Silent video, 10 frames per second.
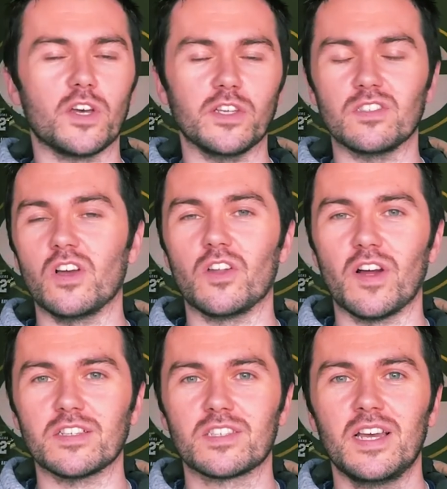signs and all the
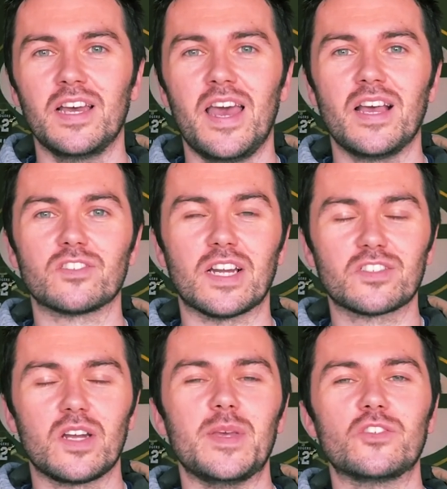rest. So
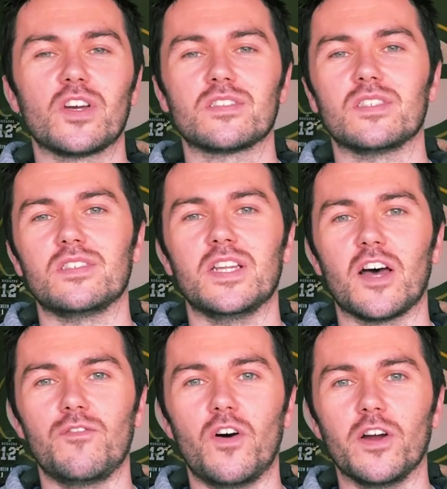that's going to be interesting to see
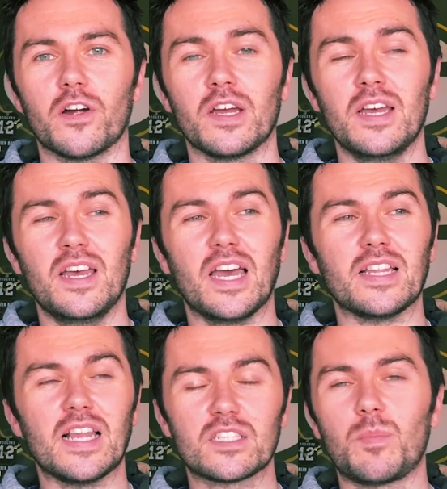that fire.
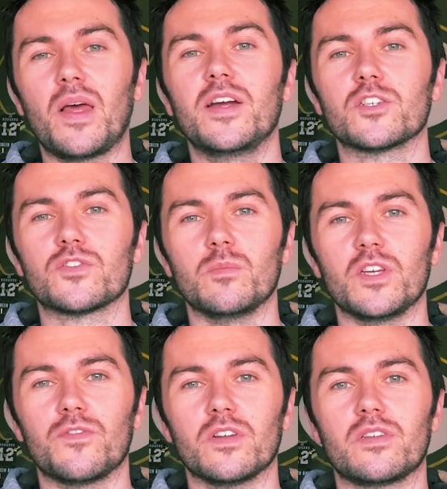It lets players from
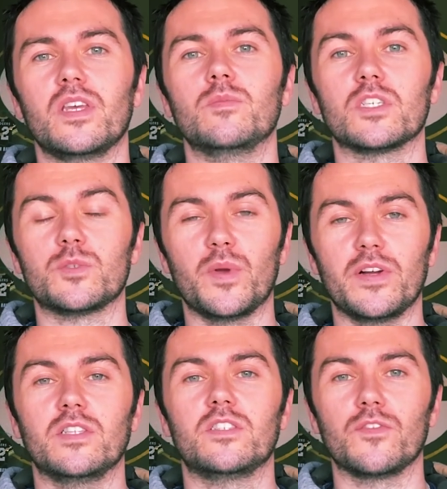different teams
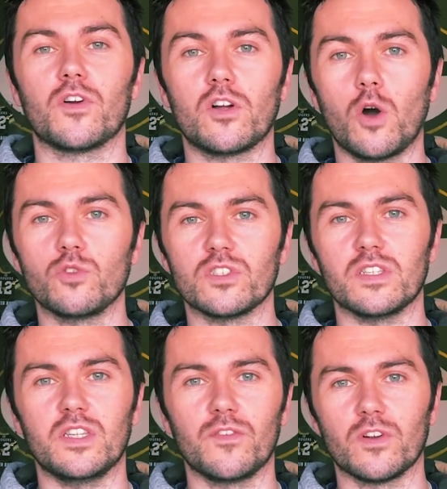experience different coaches
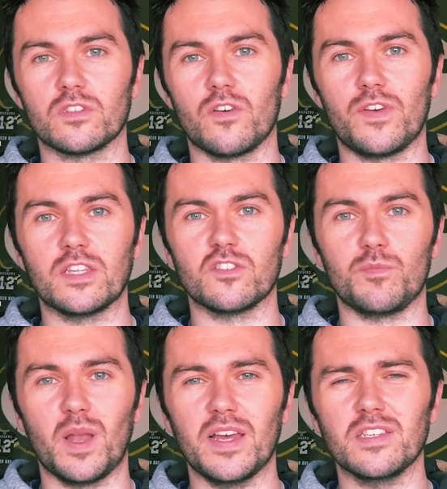and different
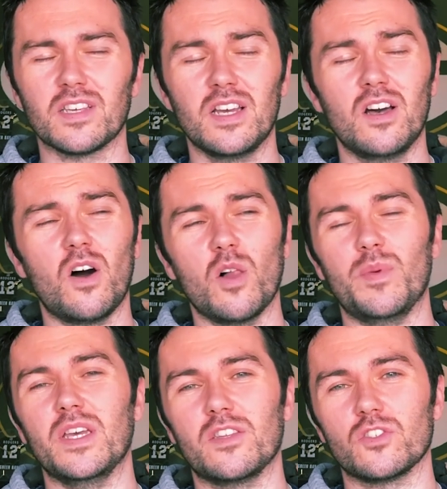offensive plays,
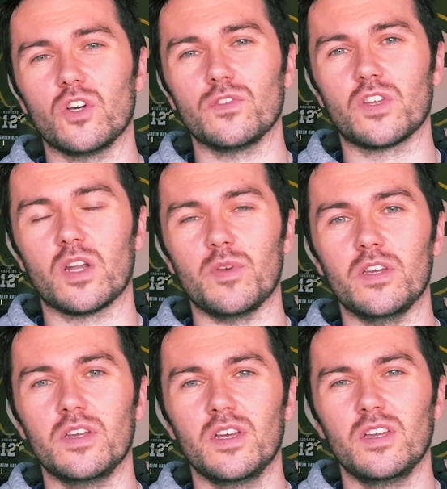albeit the stuff is going to
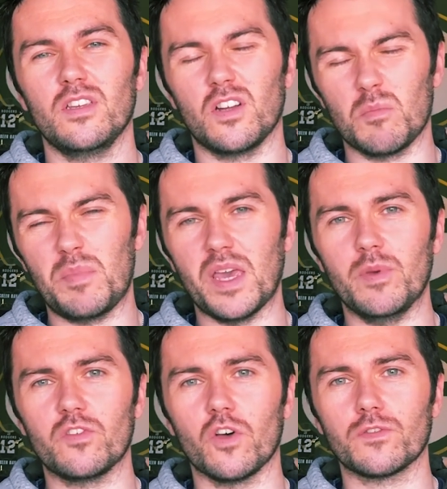be, you know,
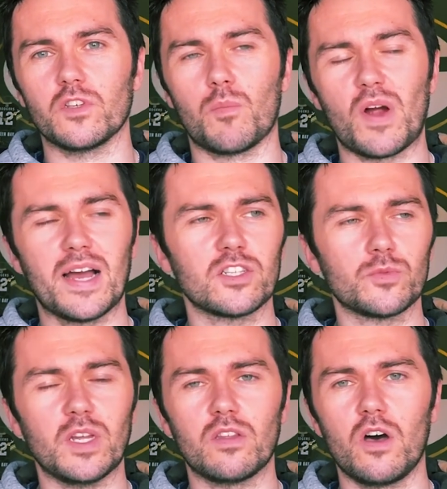baby stuff. So
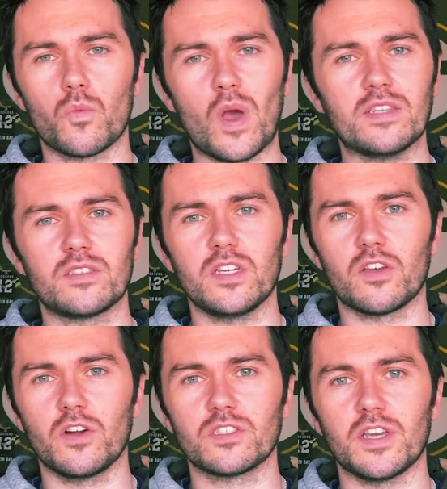practice went on Wednesday,
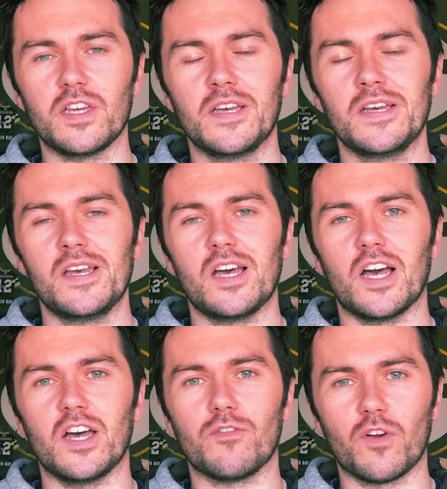Thursday,
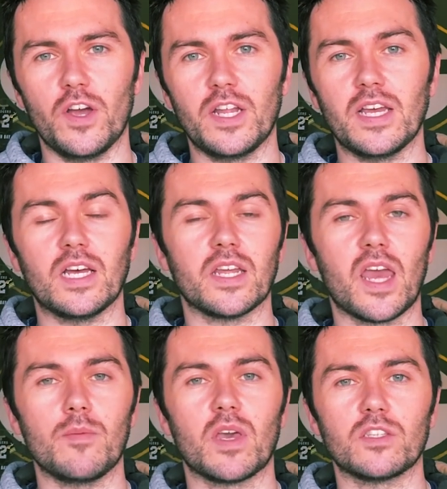uh, Friday, and the
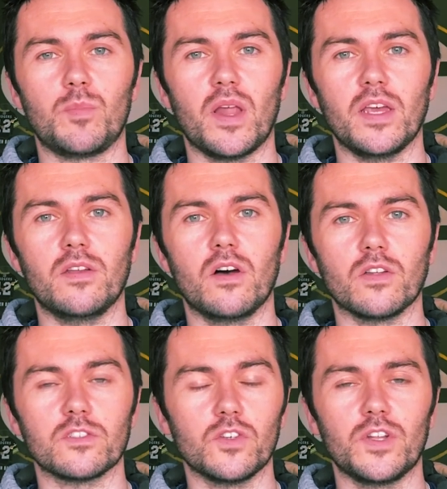game gets played
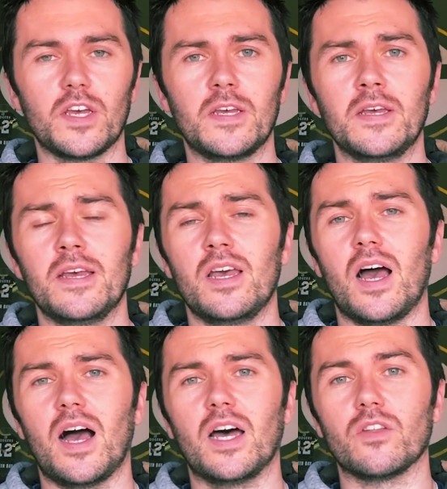on Sunday.
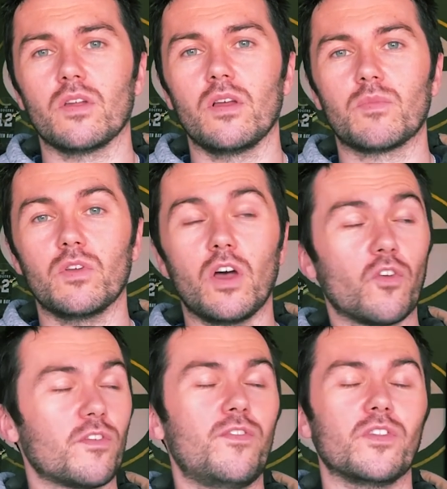And th-
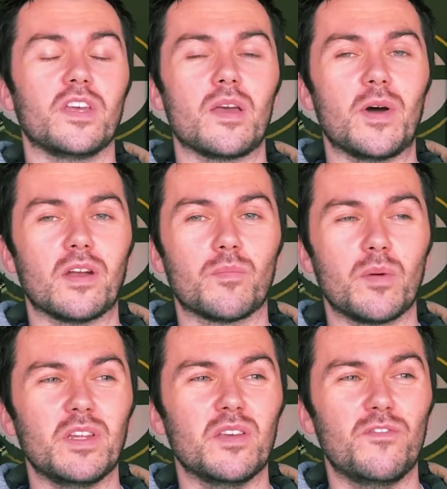another fun thing about it, and
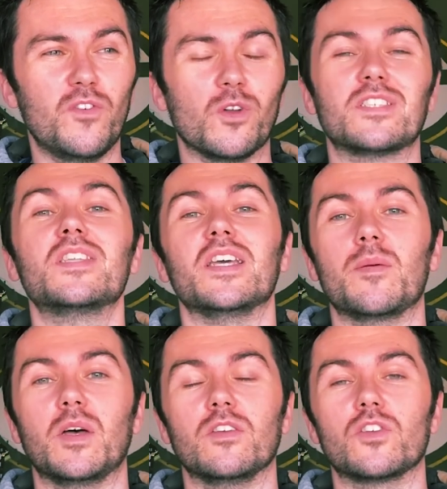probably the funnest thing
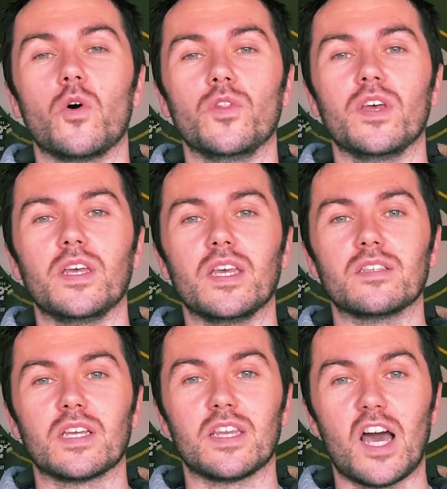about this whole thing,
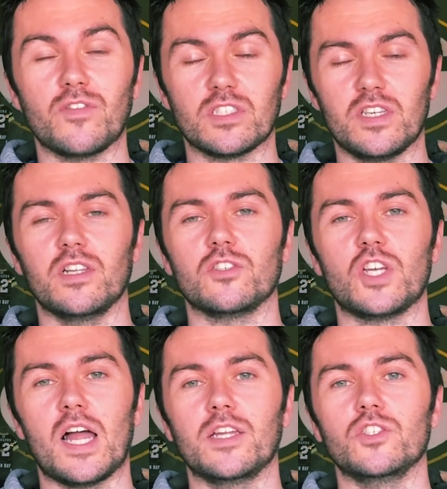is that they have a skills
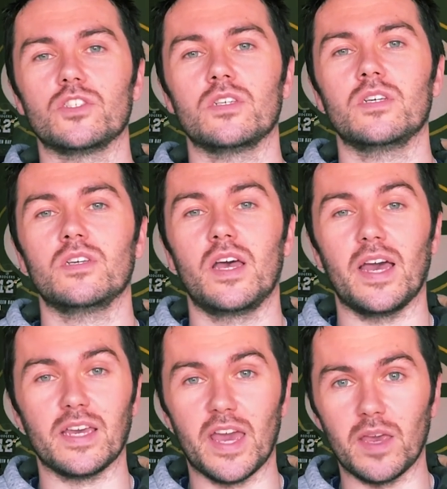challenge.
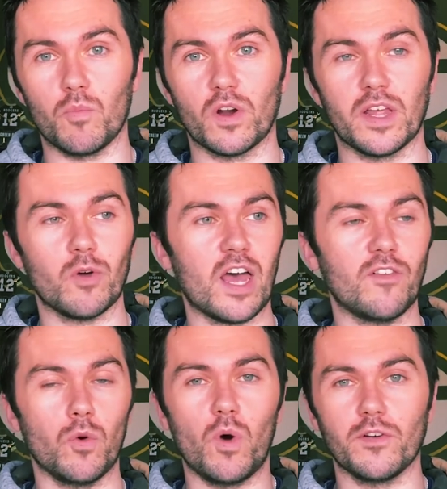Uh, game where they will
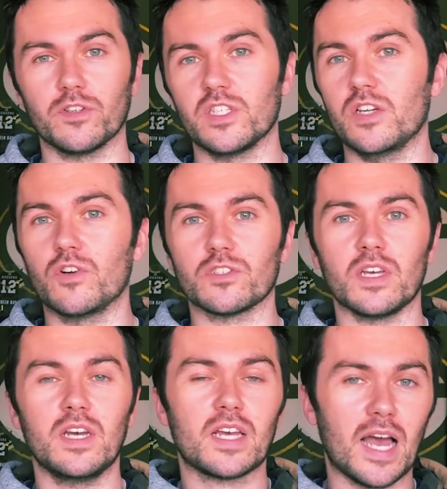have the wide receivers
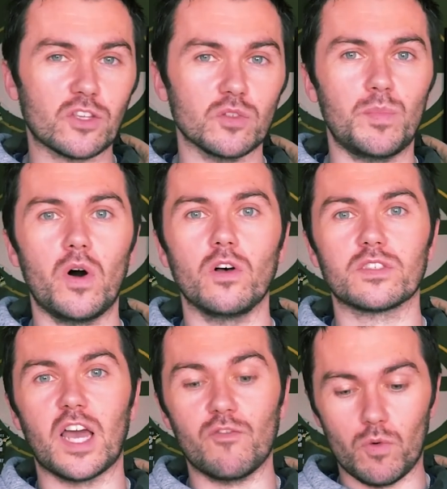catching balls.
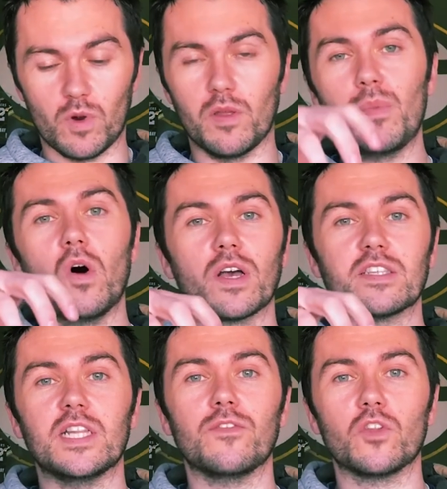They have one where the ball
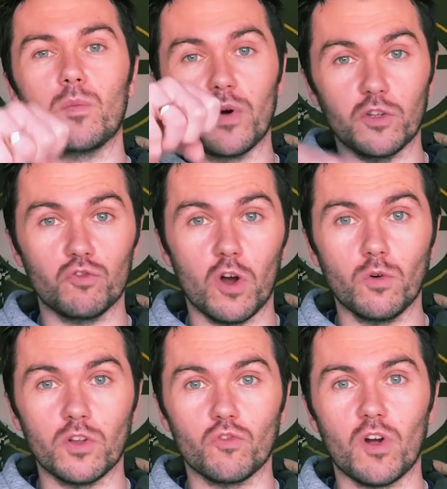gets lifted up by
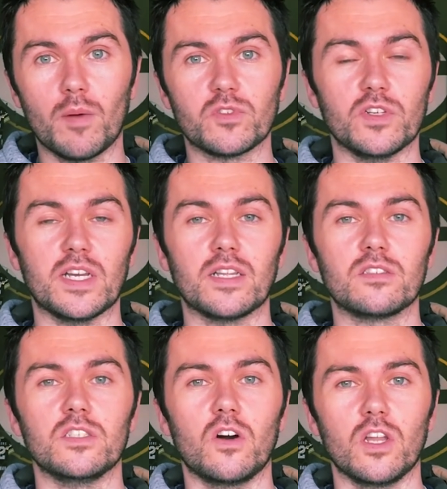drone and dropped, so you get to
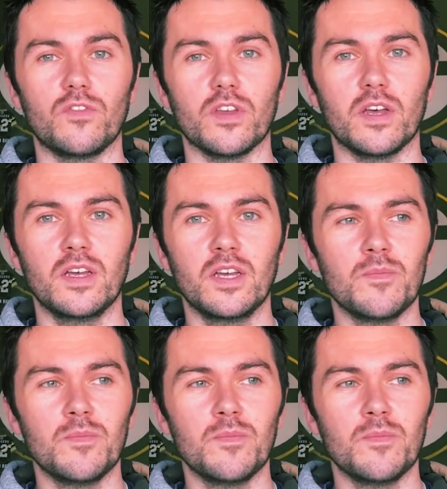see all of the